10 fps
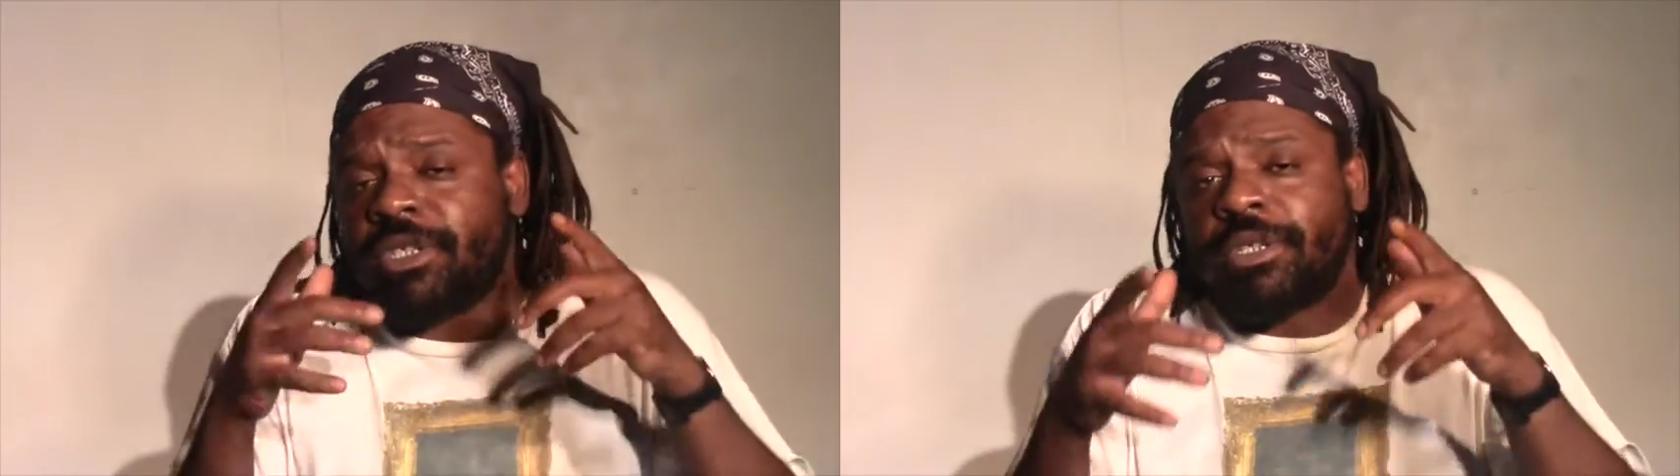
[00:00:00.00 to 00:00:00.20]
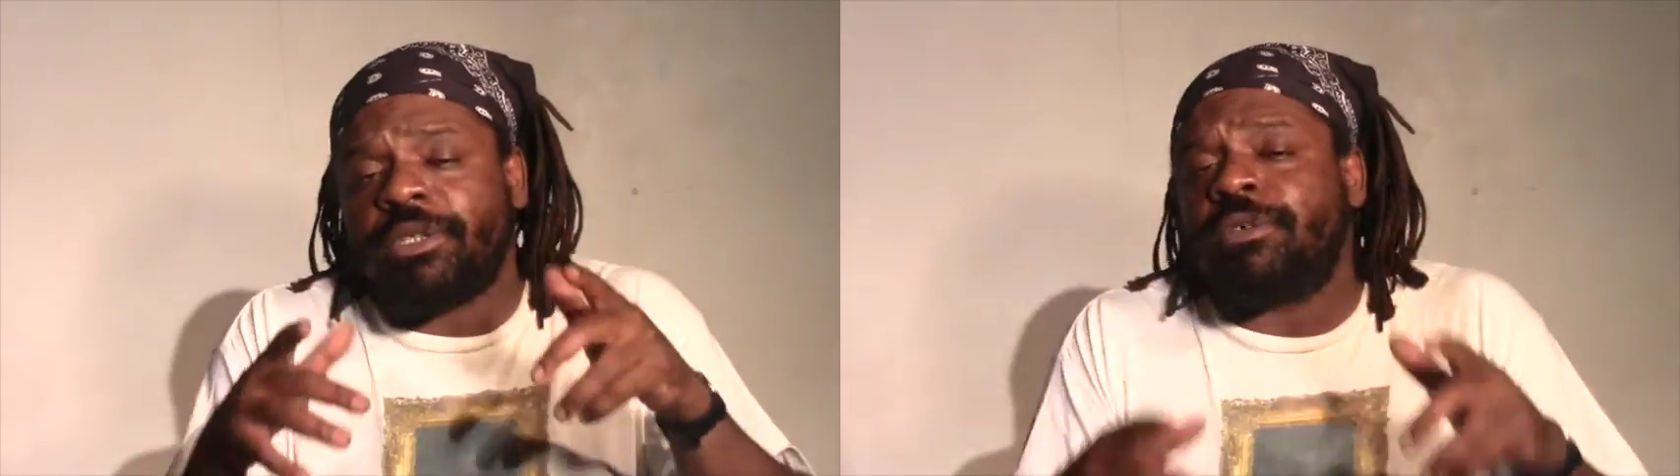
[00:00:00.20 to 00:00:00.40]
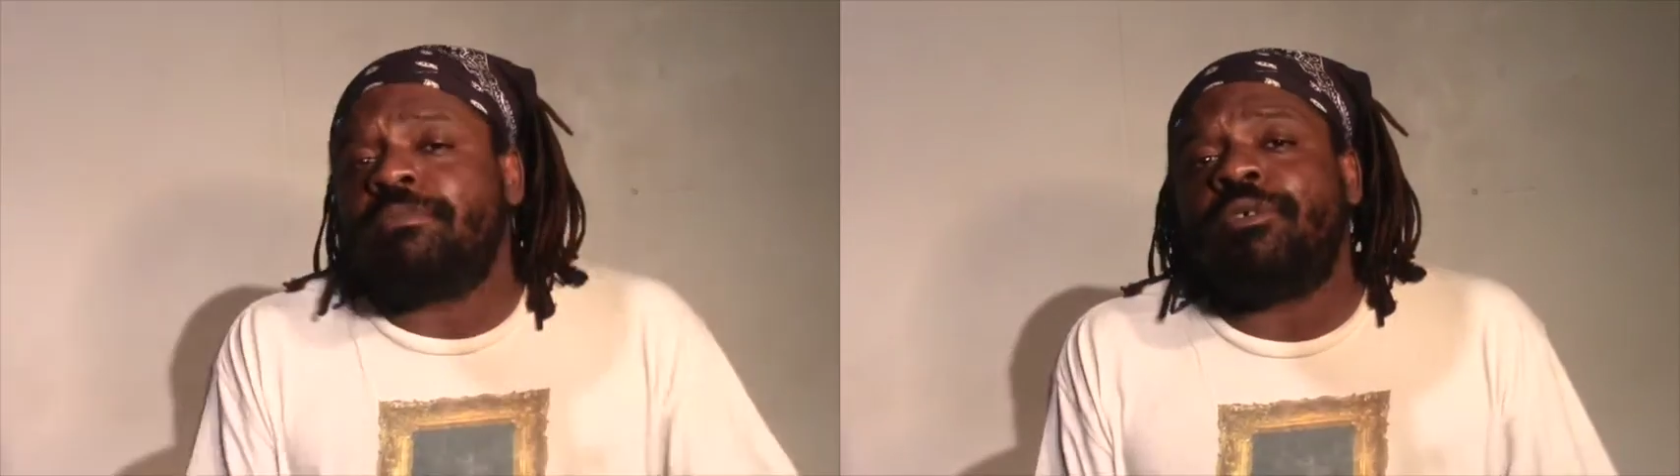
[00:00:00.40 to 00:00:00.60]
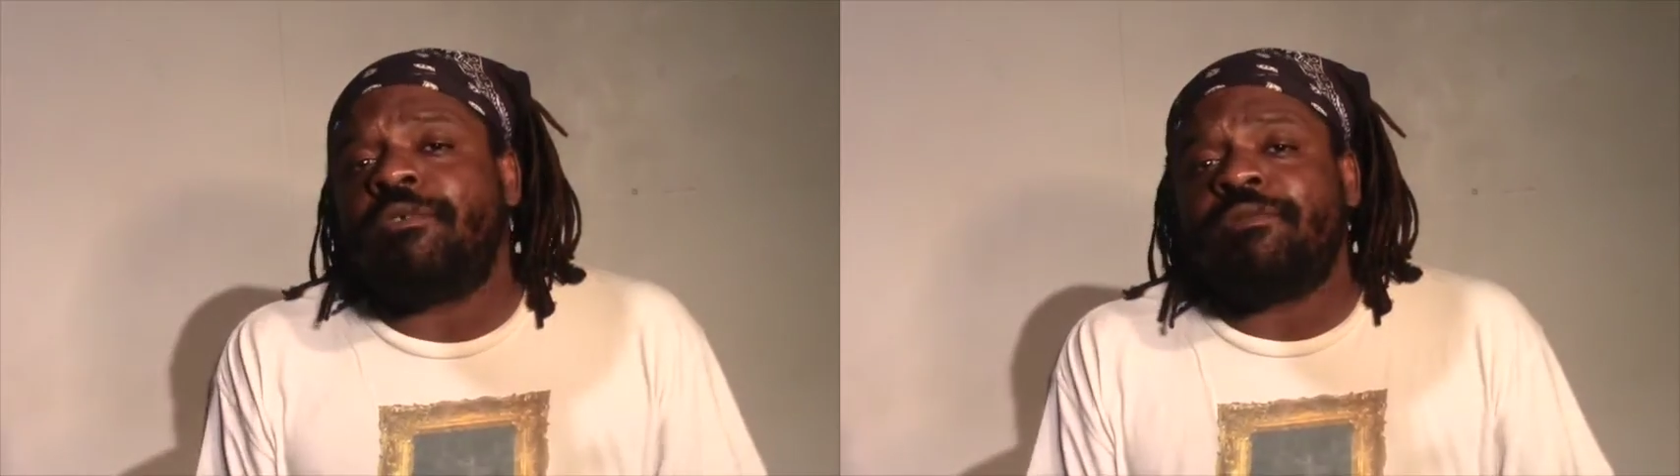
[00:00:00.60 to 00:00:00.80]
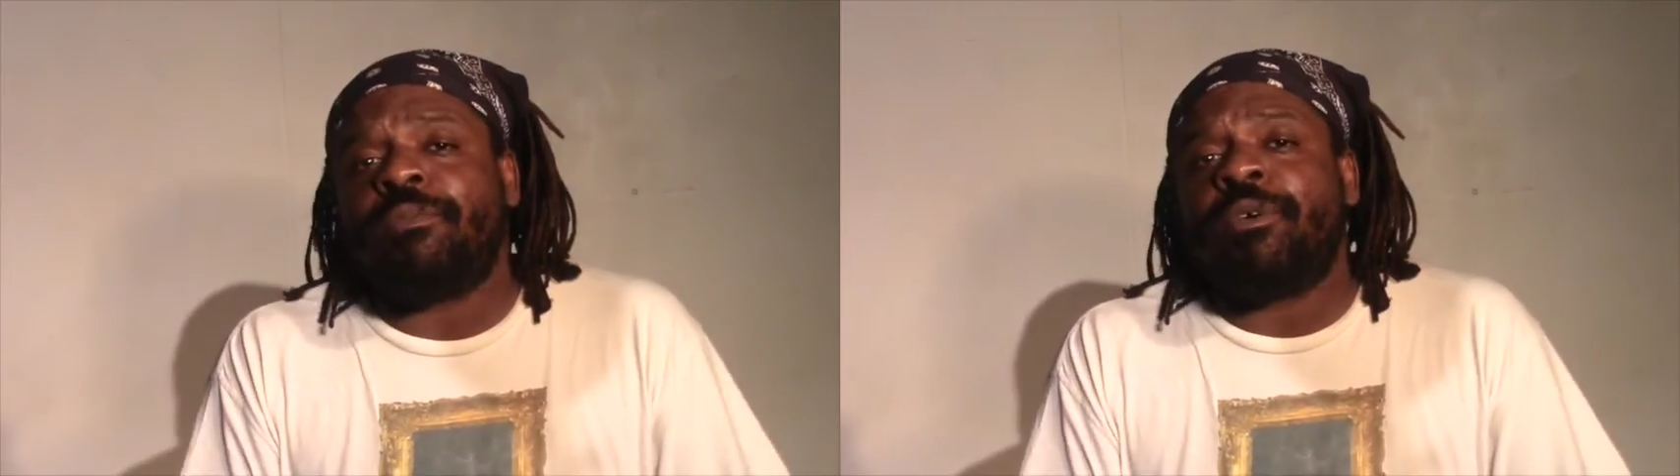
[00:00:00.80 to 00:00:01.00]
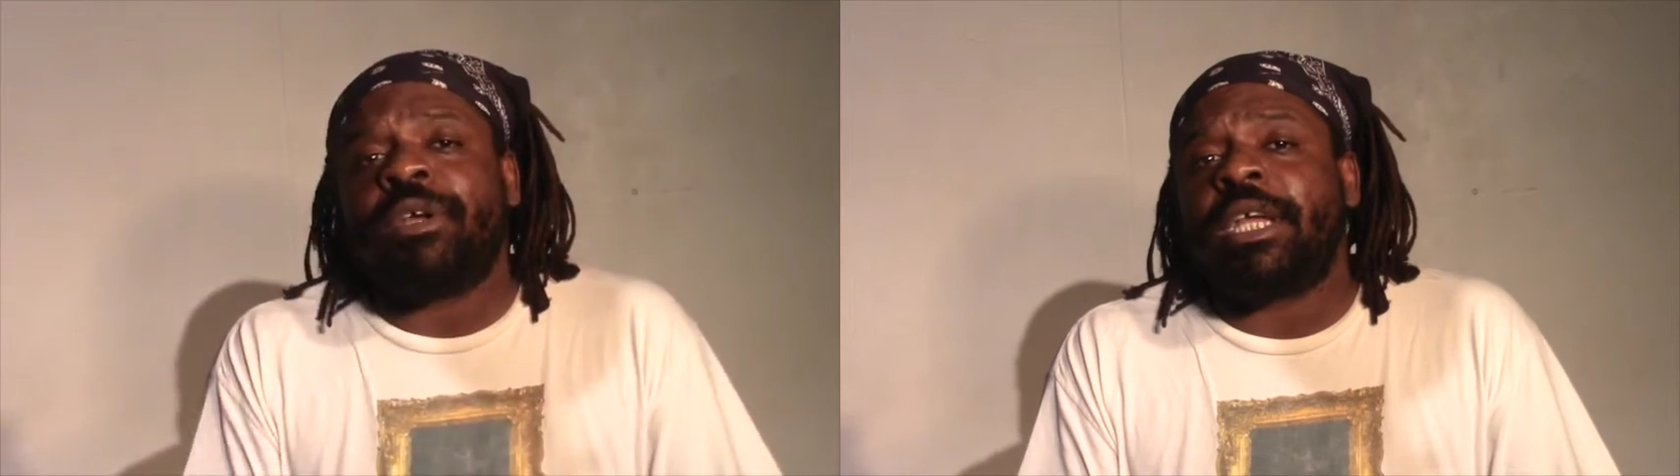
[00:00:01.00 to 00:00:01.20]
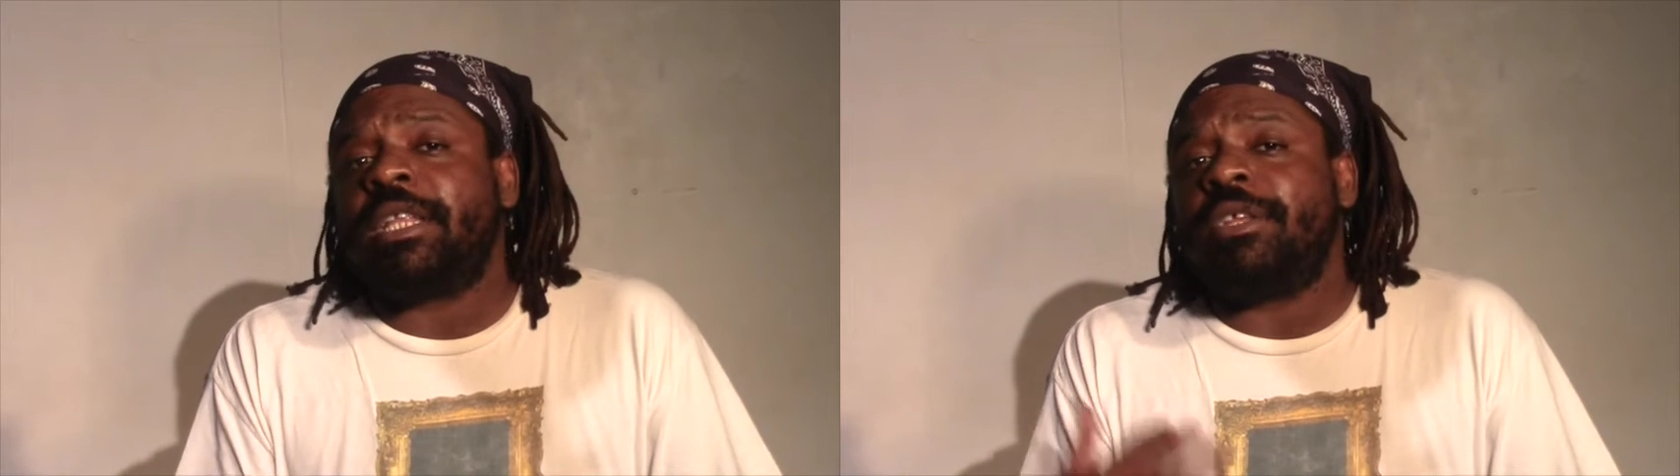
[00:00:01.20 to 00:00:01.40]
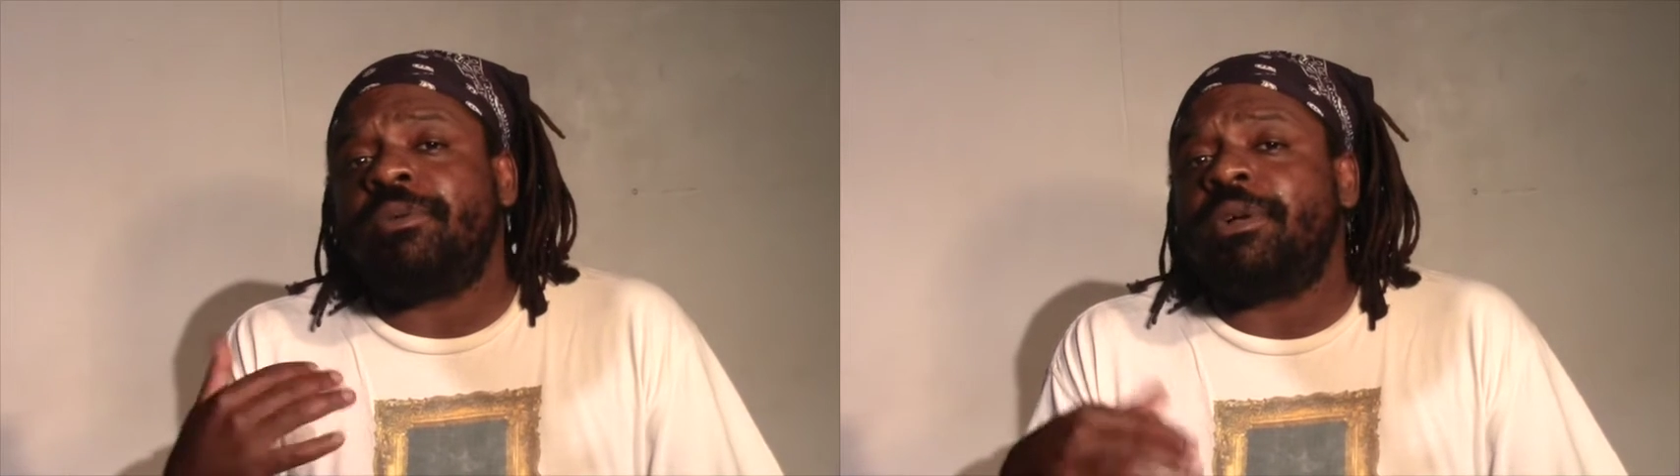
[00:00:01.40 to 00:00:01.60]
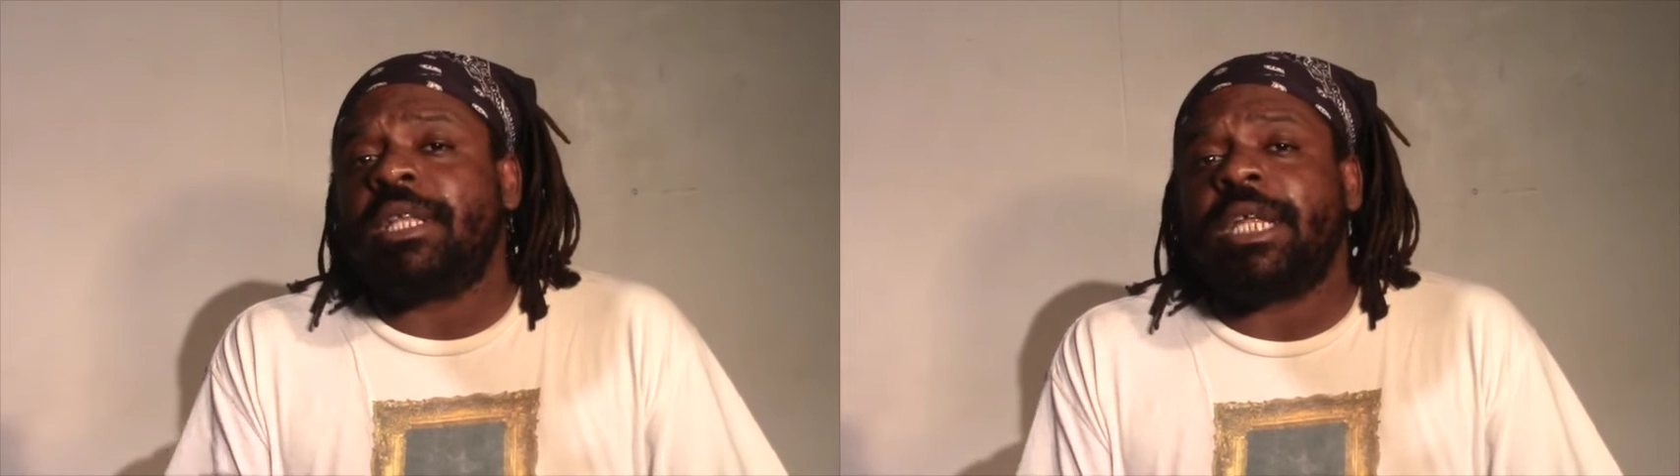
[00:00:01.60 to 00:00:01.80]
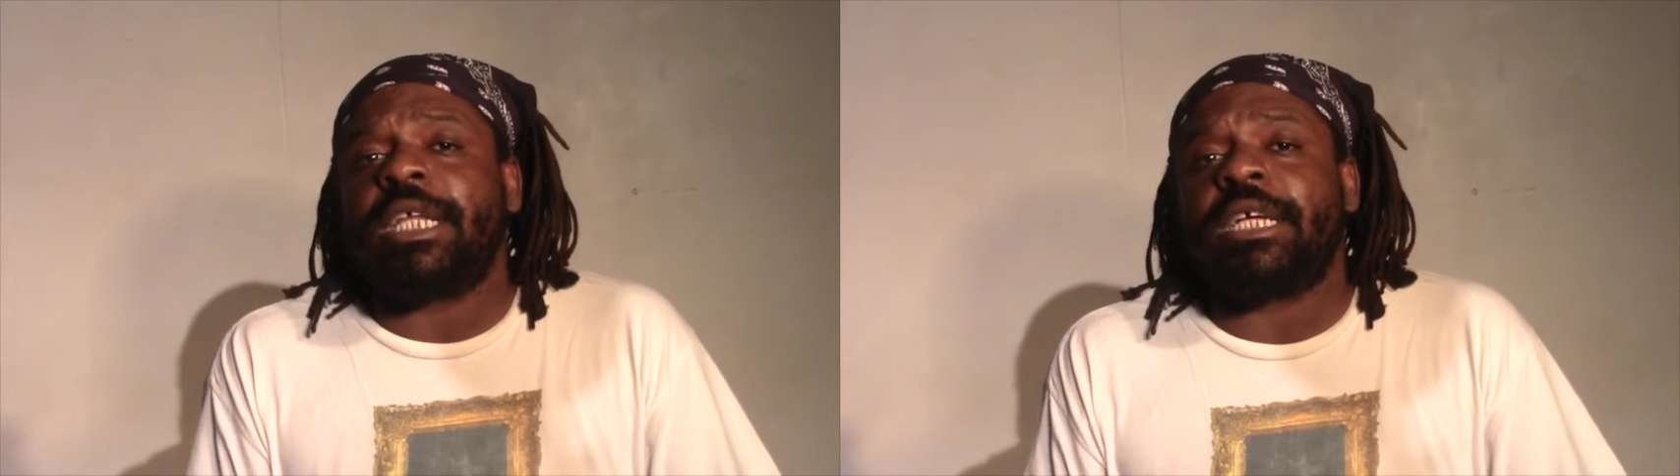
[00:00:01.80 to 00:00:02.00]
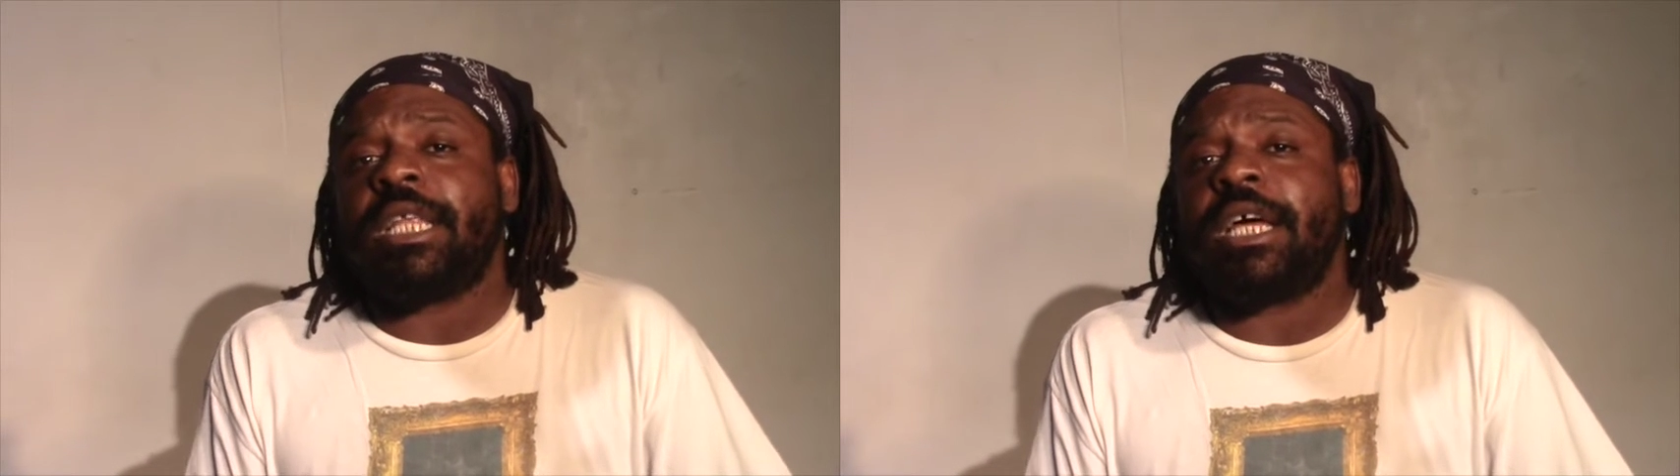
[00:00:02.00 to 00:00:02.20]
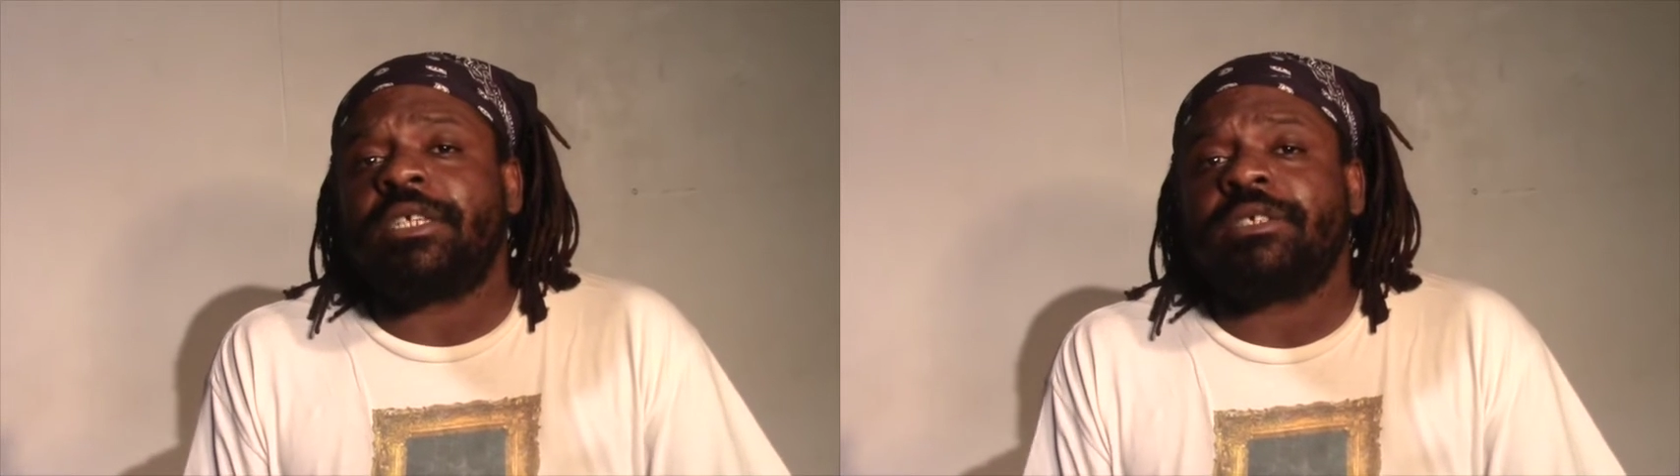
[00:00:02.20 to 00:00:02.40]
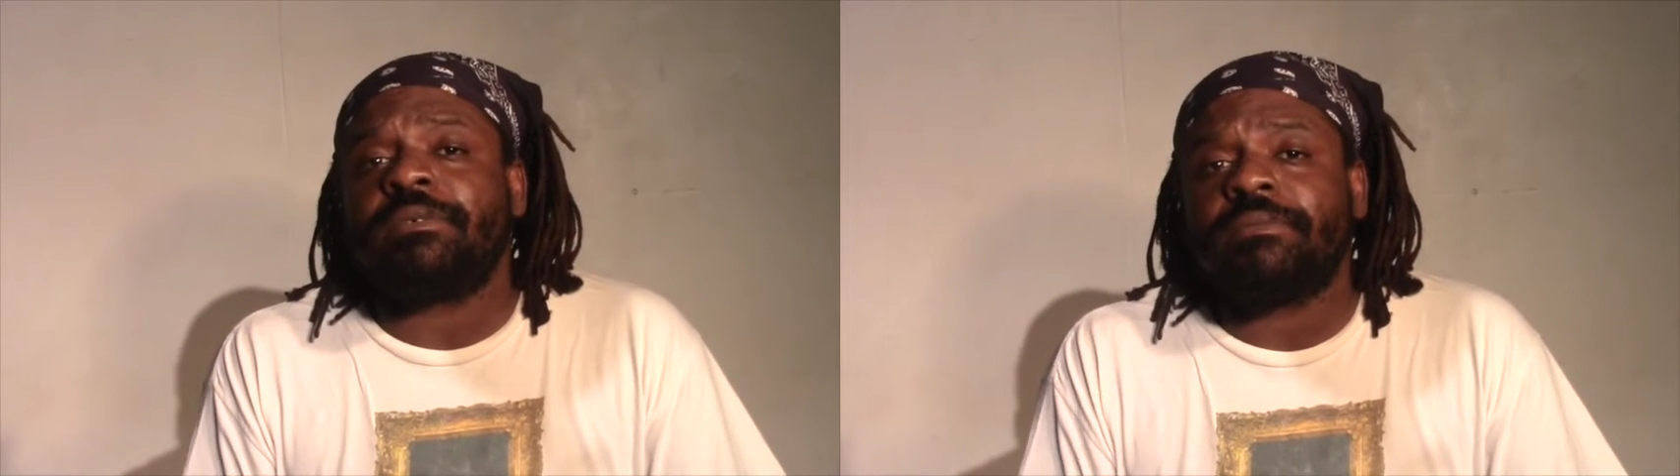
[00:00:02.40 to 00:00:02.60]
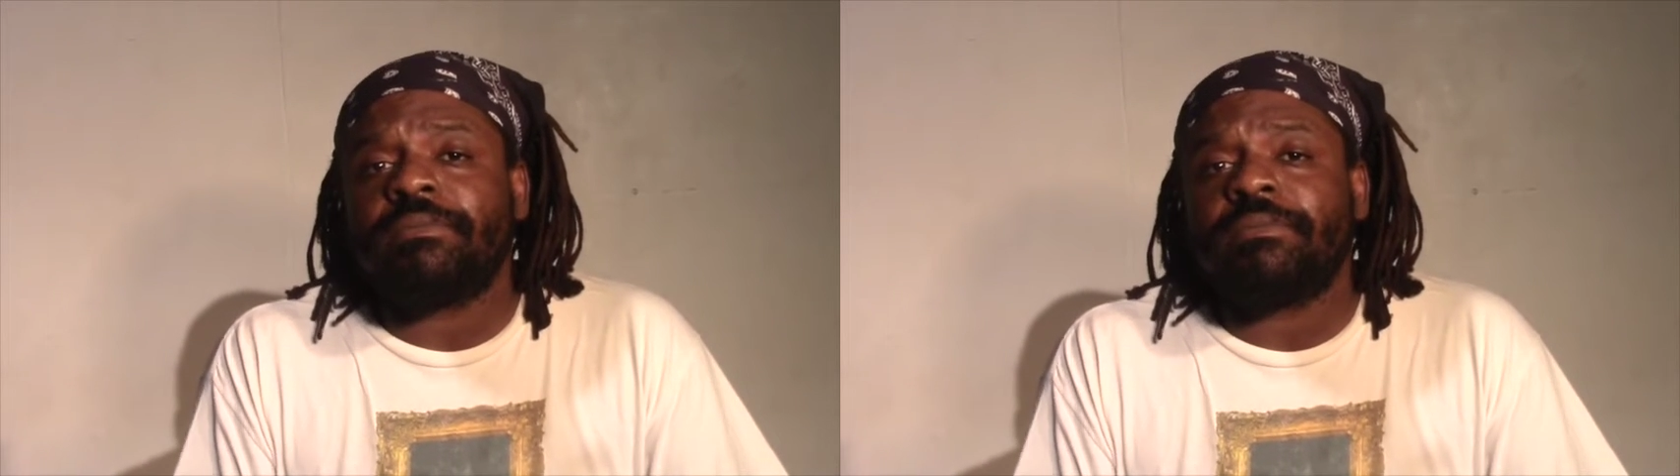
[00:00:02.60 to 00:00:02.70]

You're going to learn more from working than you will in any class.